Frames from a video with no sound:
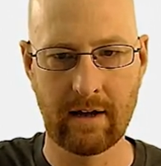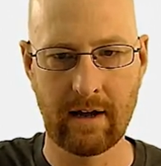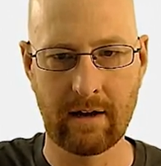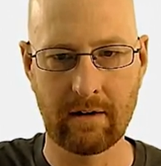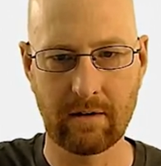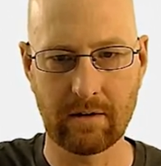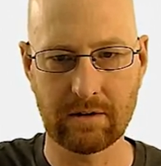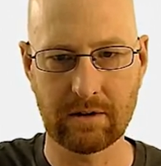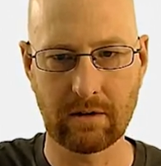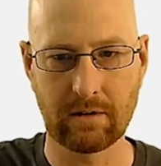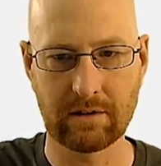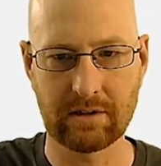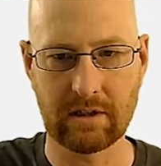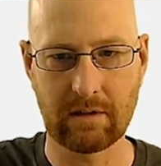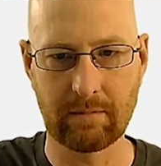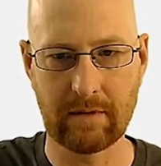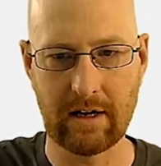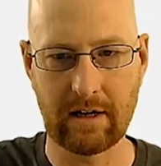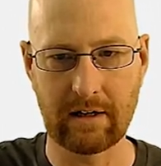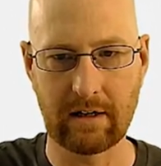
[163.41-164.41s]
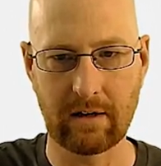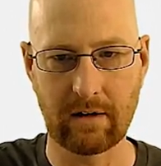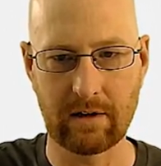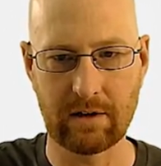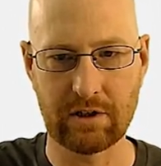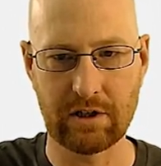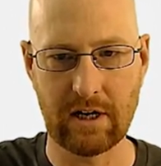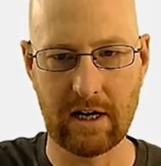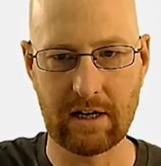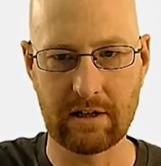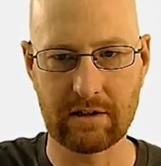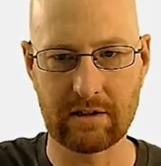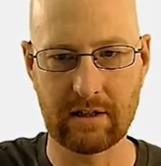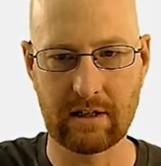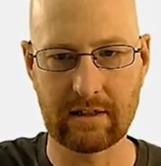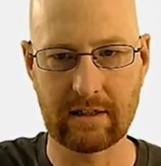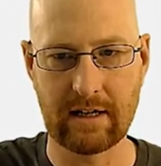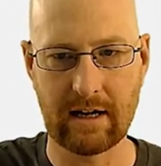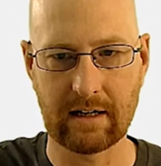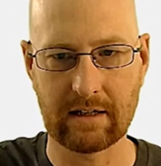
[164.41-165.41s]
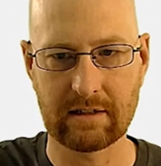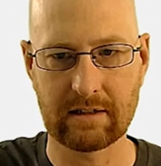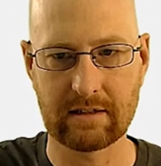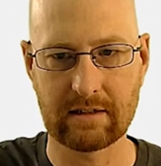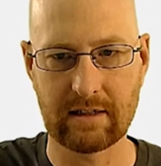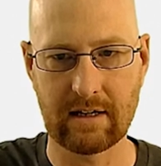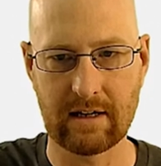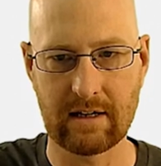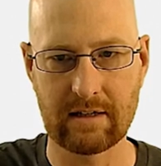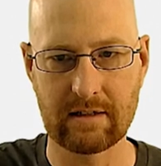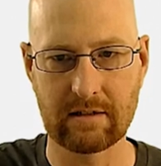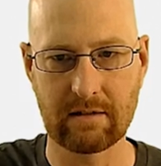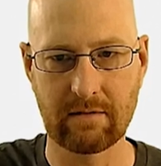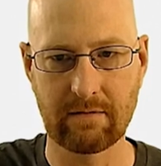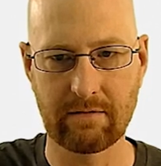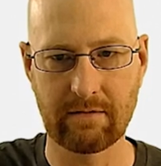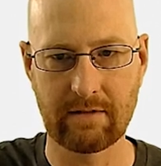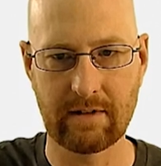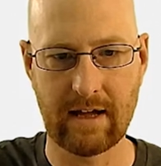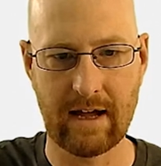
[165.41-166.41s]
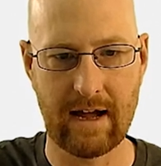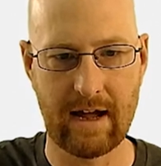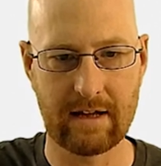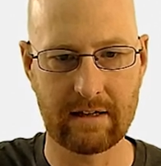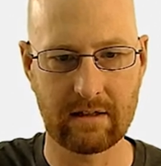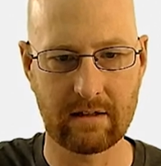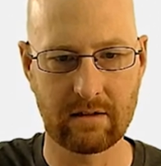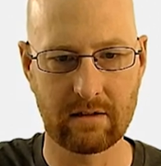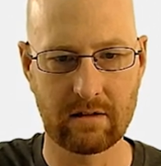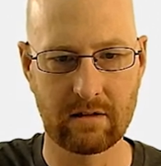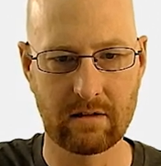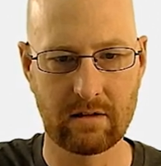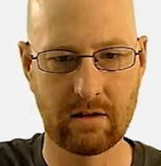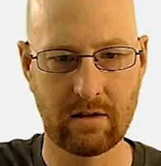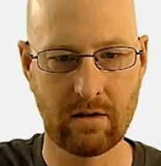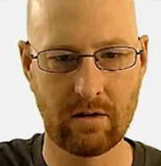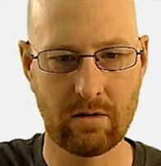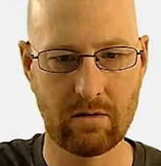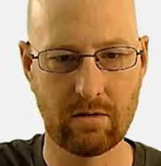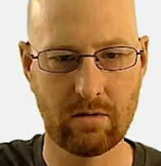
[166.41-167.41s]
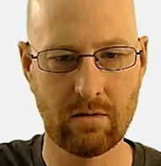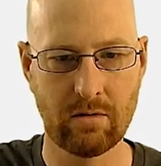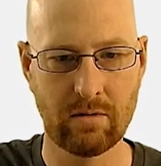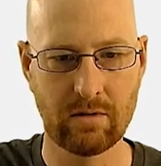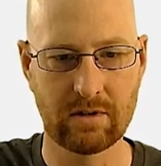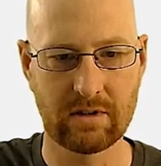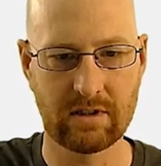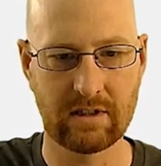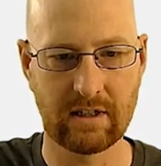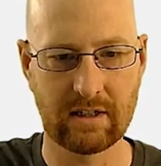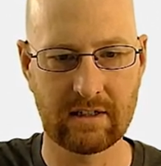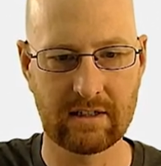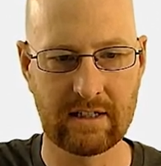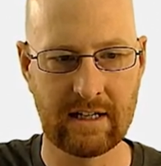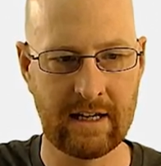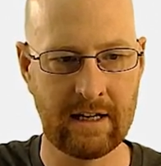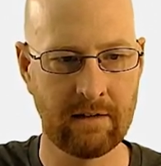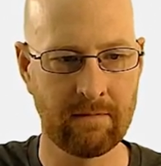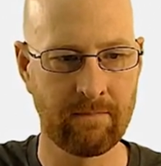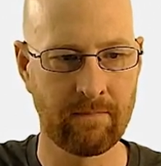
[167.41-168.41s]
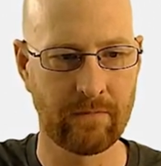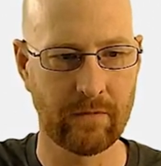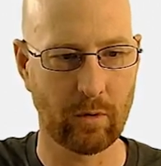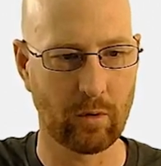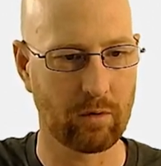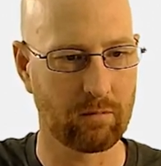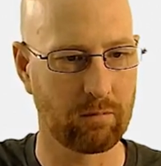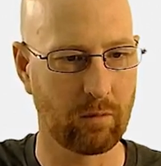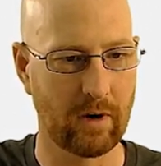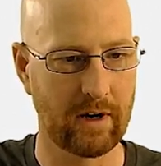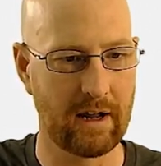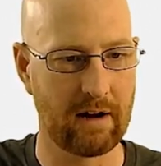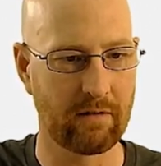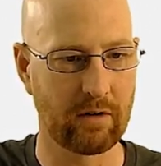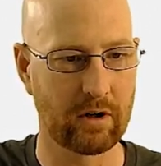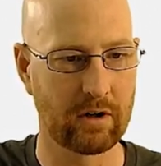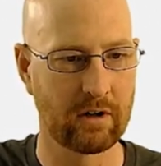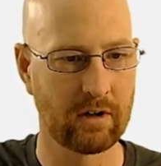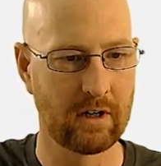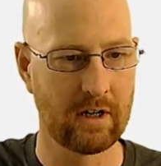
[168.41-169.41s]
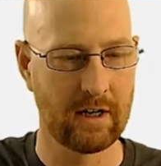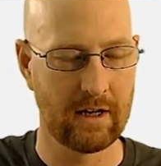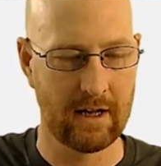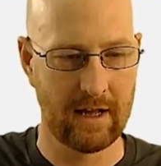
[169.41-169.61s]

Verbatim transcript: And also let's come down here and change the text size of that to 16 or whatever.